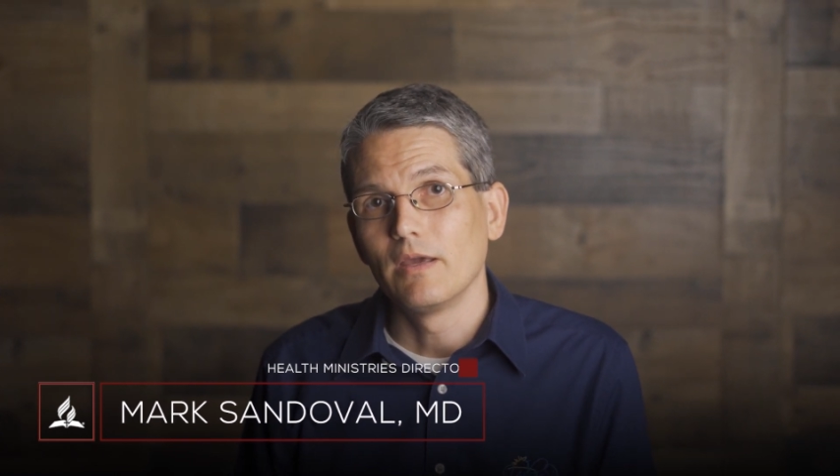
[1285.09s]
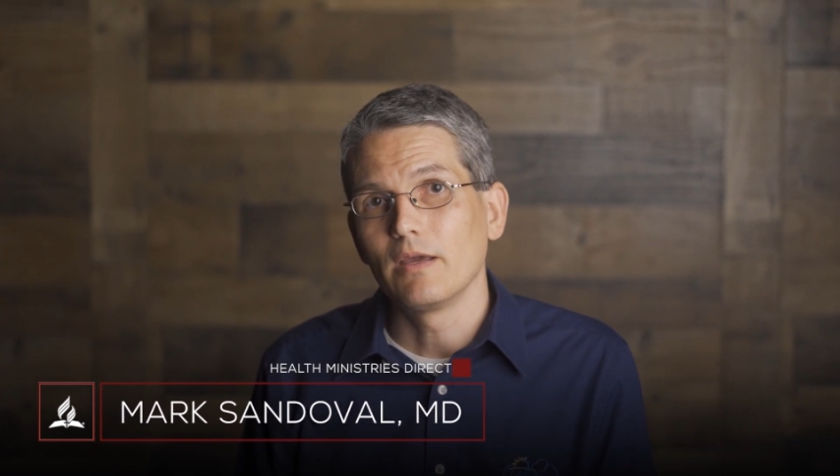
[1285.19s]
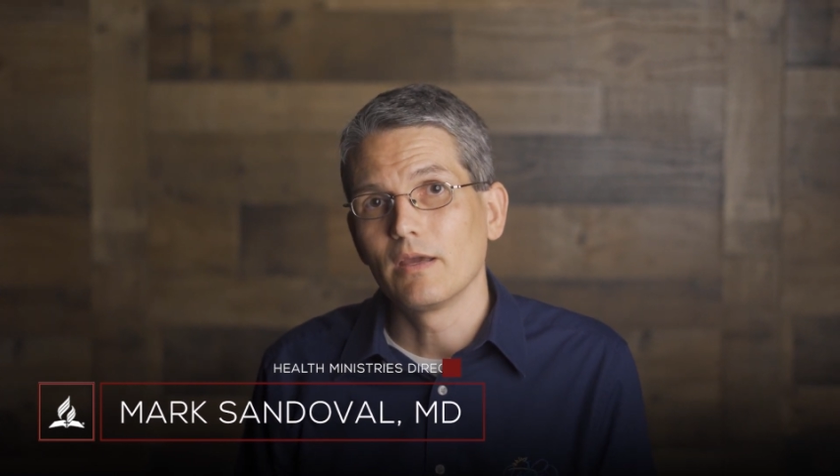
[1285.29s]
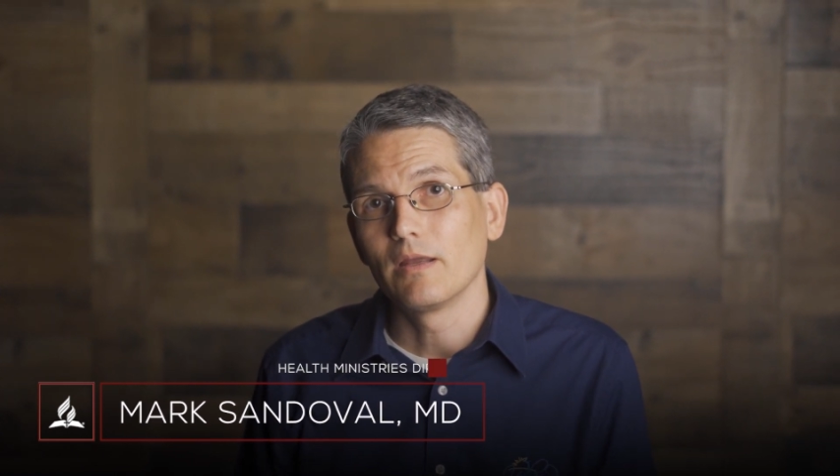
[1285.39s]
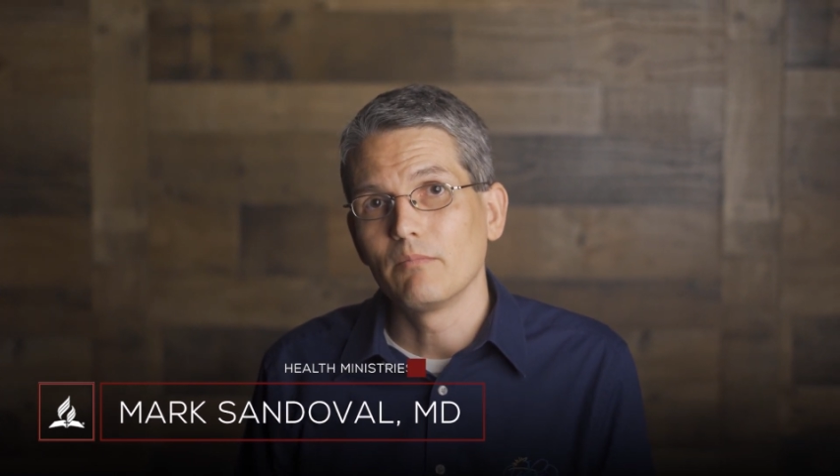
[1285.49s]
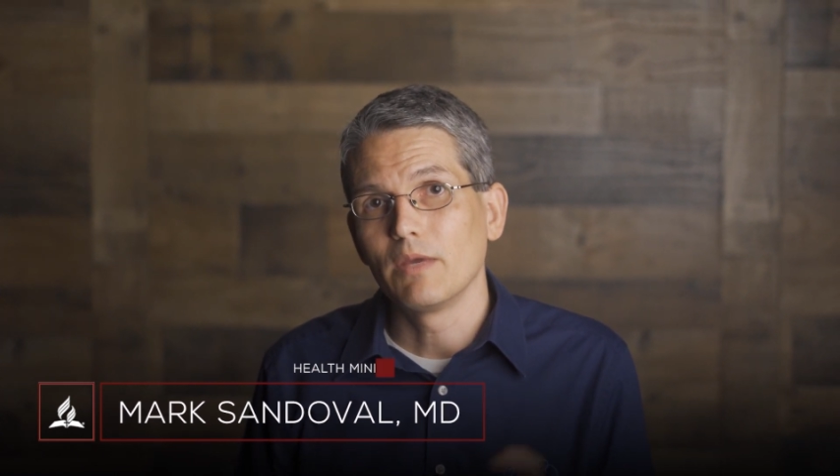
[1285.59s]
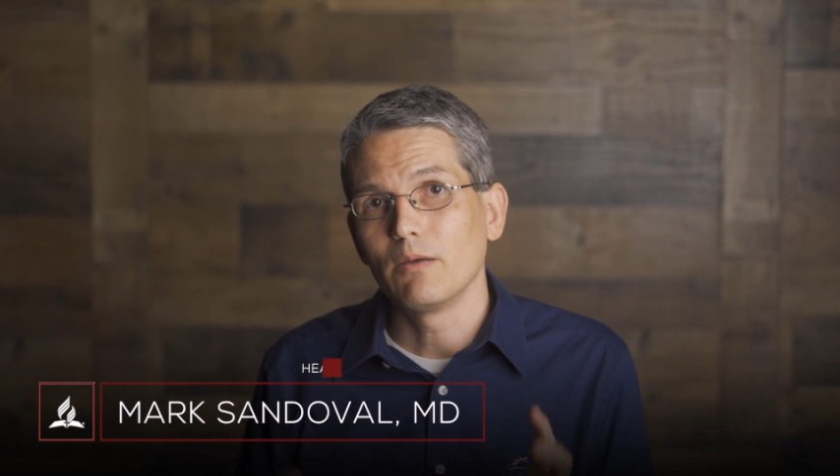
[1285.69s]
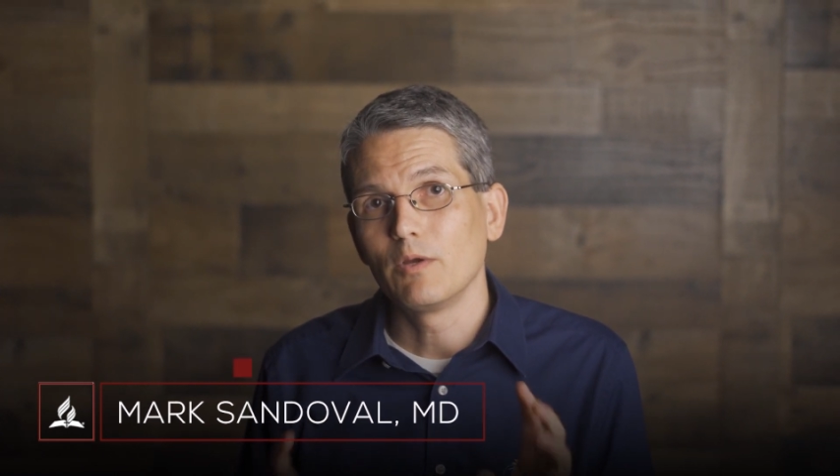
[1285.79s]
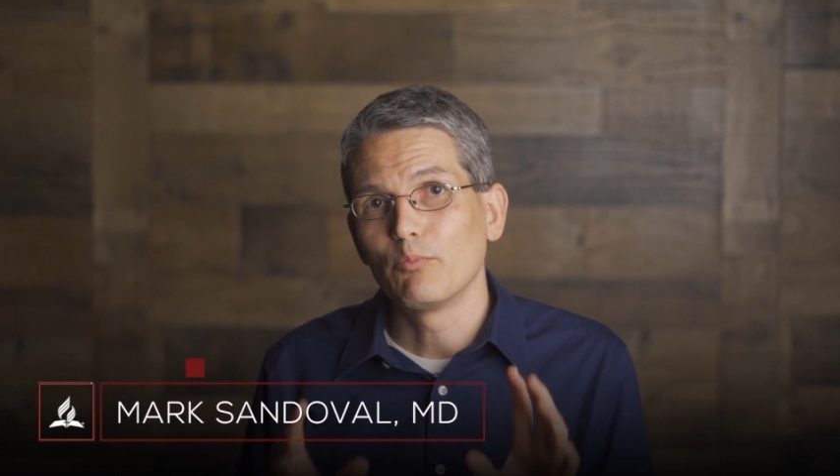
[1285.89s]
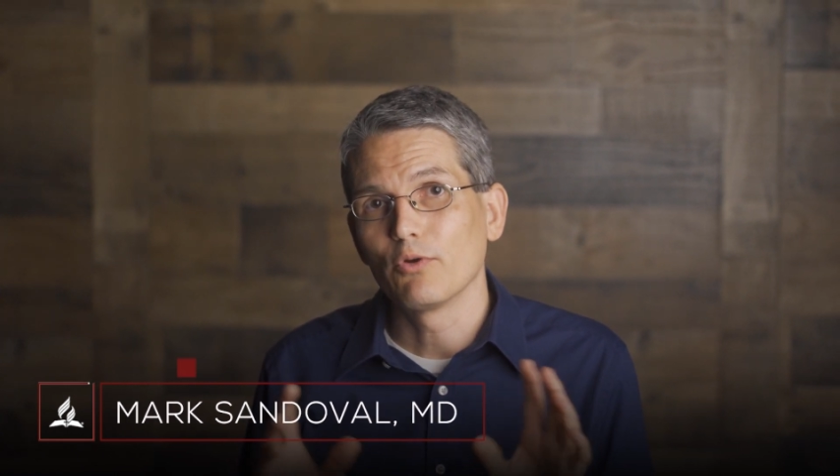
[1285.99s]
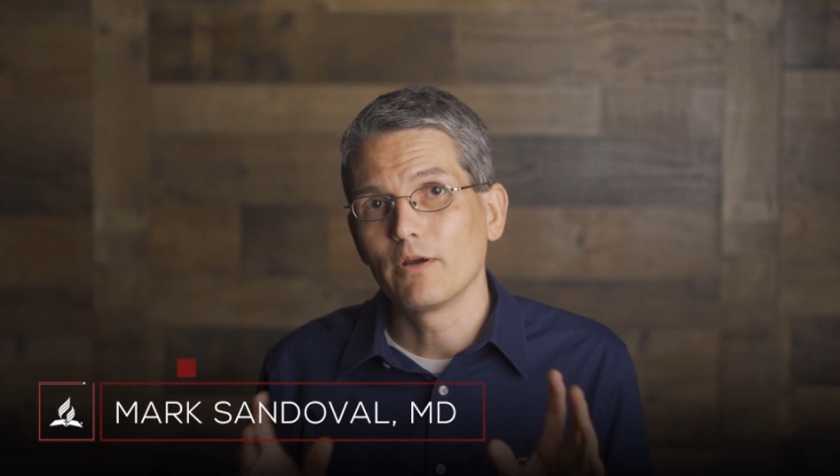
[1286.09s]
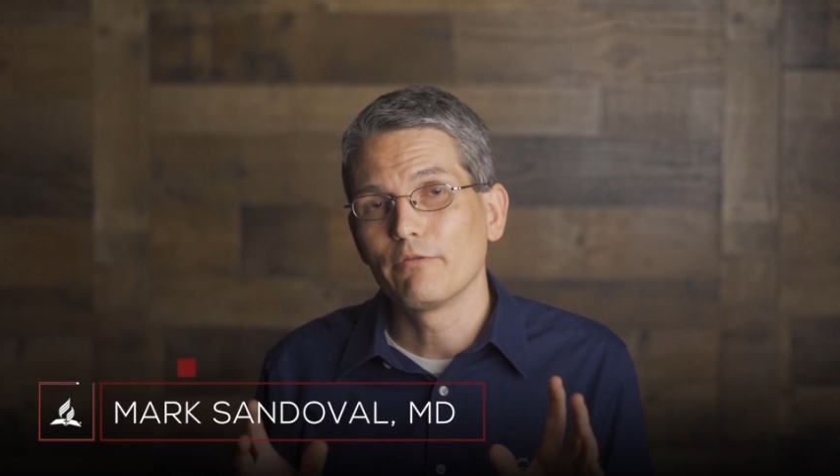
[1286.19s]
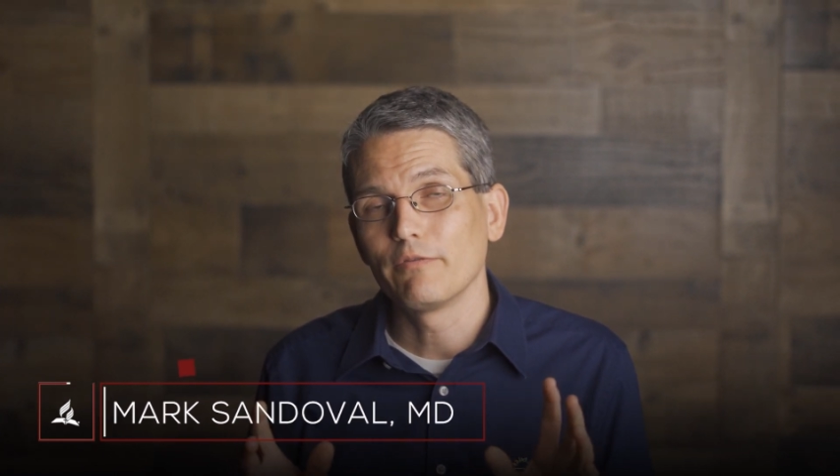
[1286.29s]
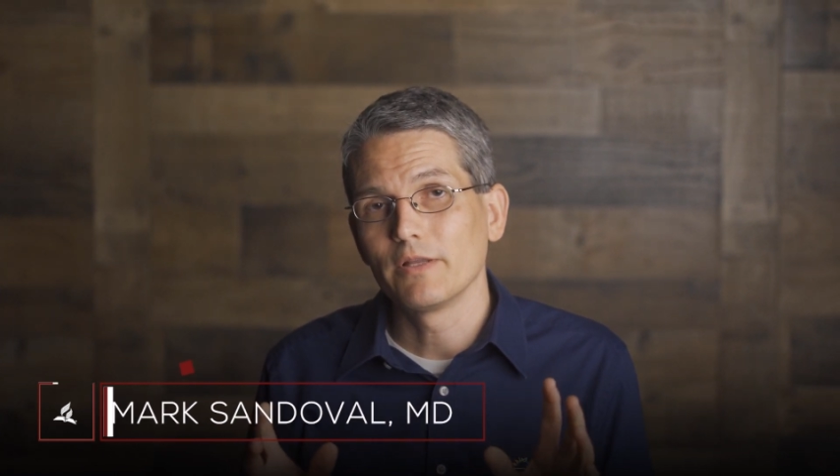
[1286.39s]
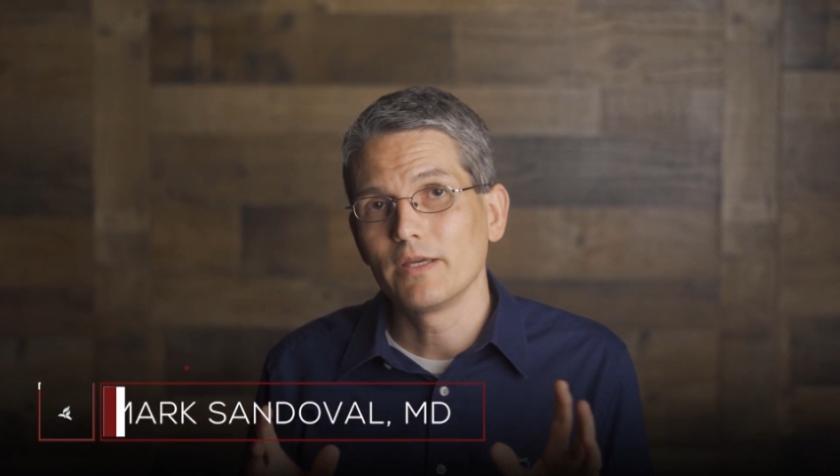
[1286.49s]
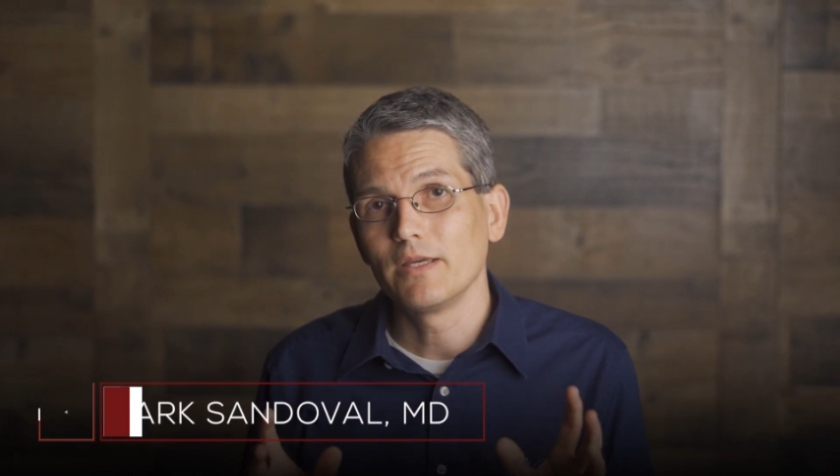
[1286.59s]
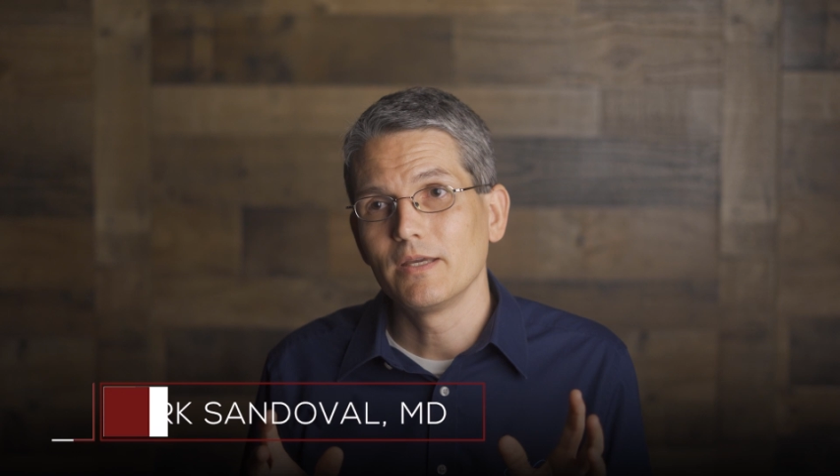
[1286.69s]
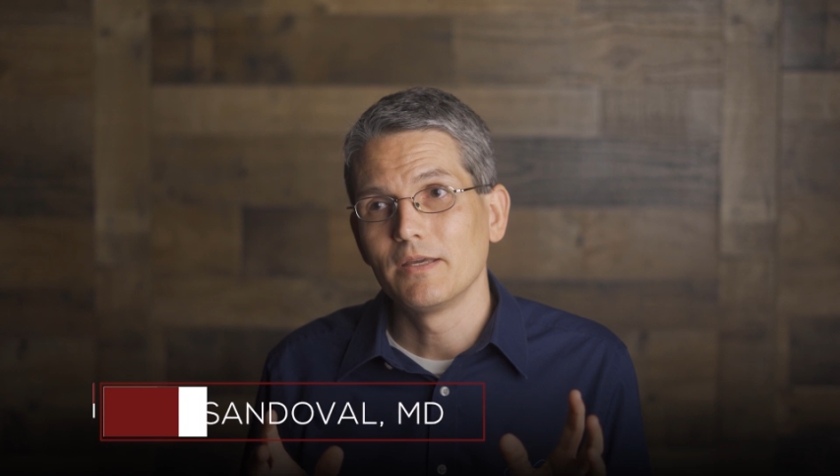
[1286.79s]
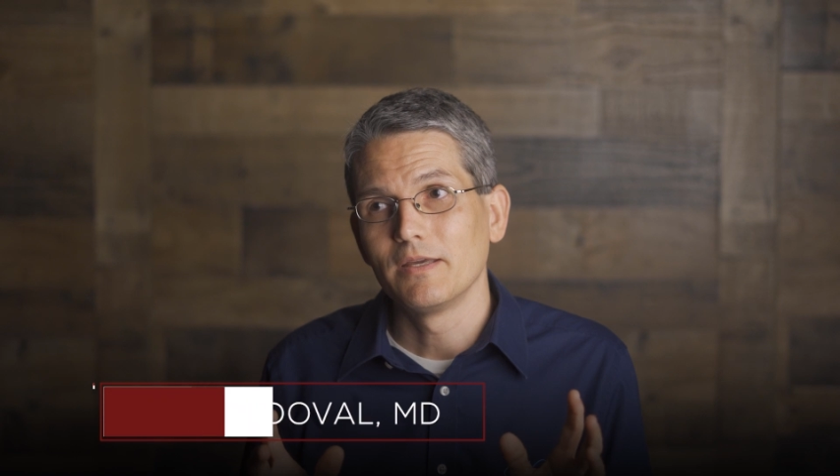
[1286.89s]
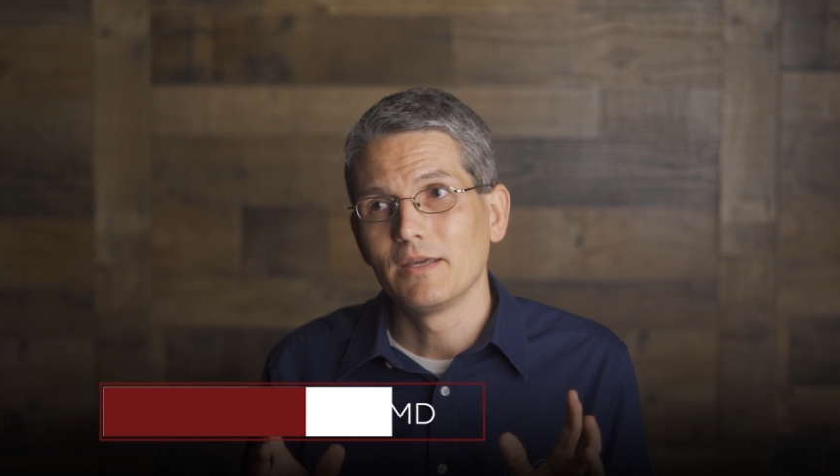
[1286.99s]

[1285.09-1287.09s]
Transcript: And may we prayerfully